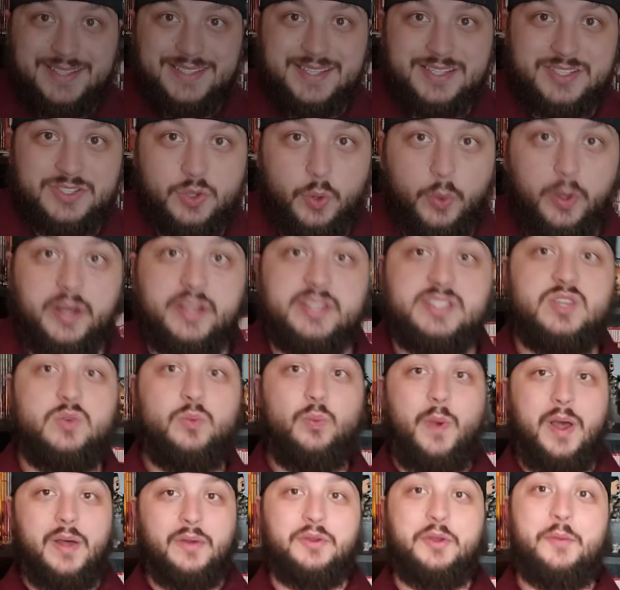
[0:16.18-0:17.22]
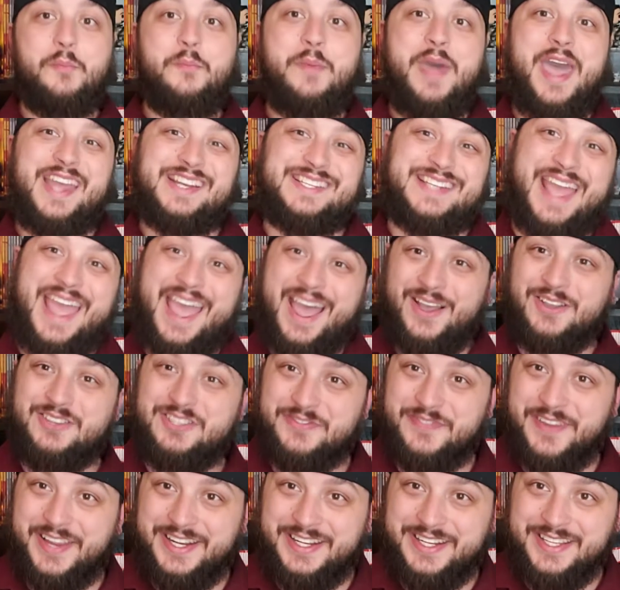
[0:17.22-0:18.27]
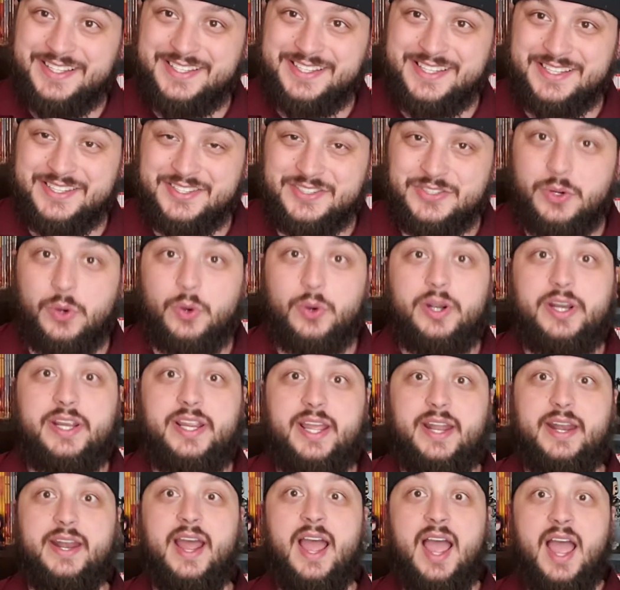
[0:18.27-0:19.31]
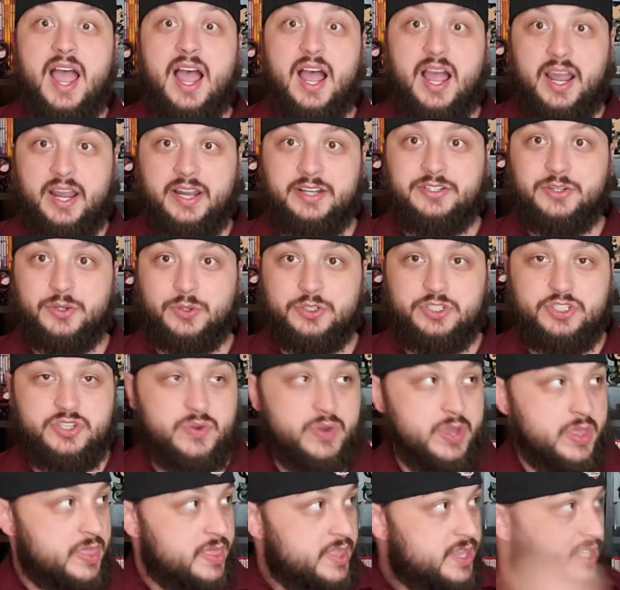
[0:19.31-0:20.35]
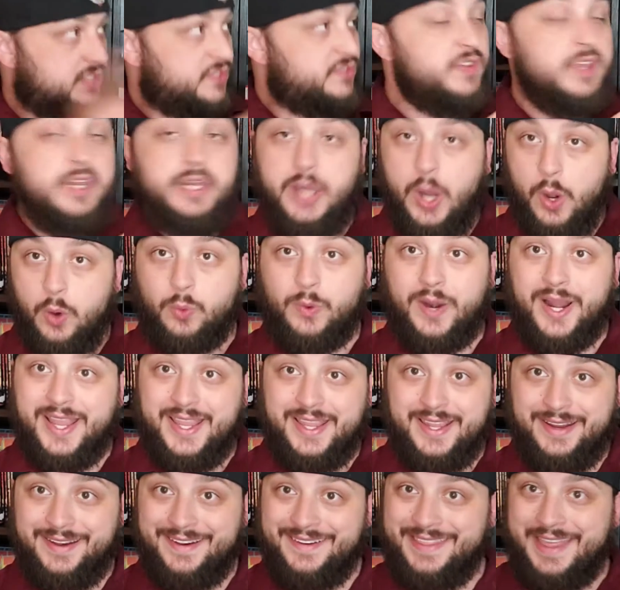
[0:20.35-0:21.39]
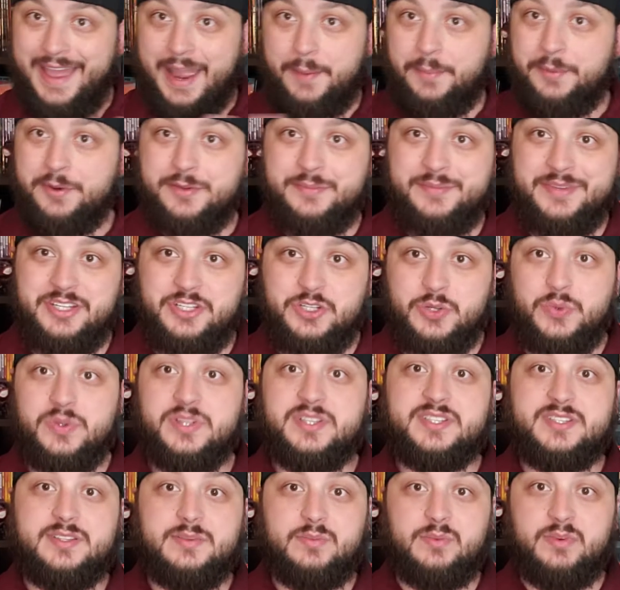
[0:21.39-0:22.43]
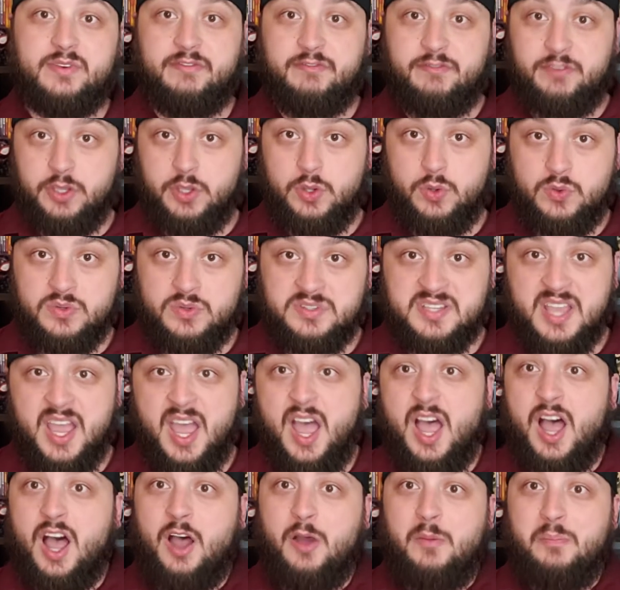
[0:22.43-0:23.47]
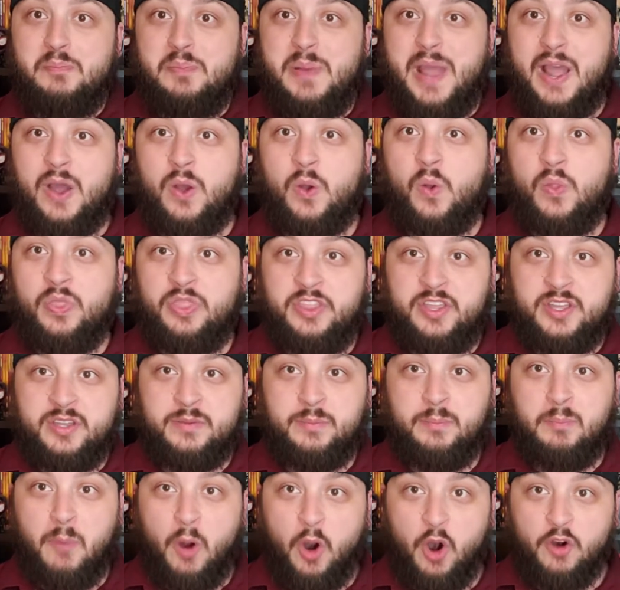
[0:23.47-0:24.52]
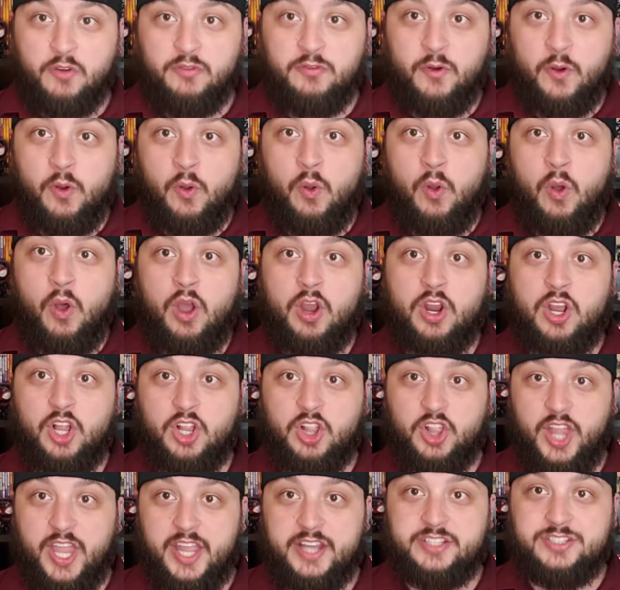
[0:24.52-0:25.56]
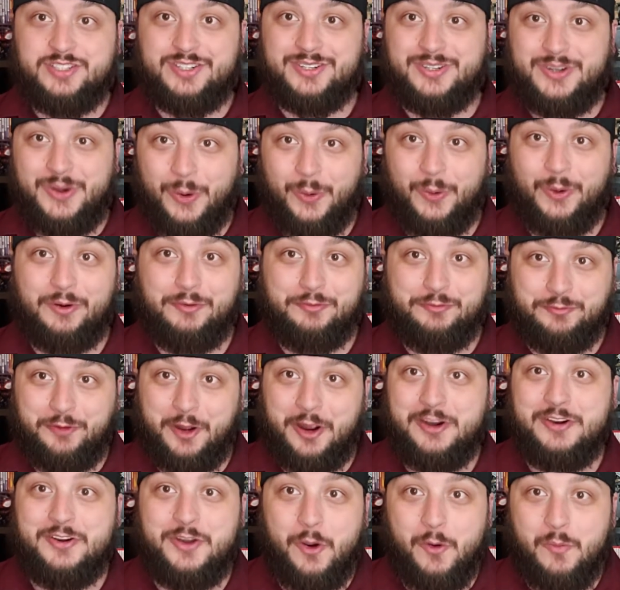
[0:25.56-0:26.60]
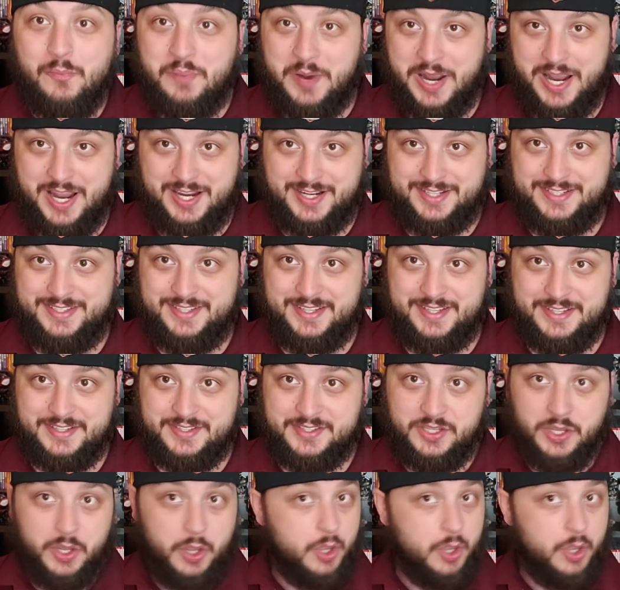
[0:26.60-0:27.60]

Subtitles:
historians, and welcome back to House of Ideas Historian. I told you in this video right here that I'm going to be doing some reviews about the Marvel Collector Core Funko boxes.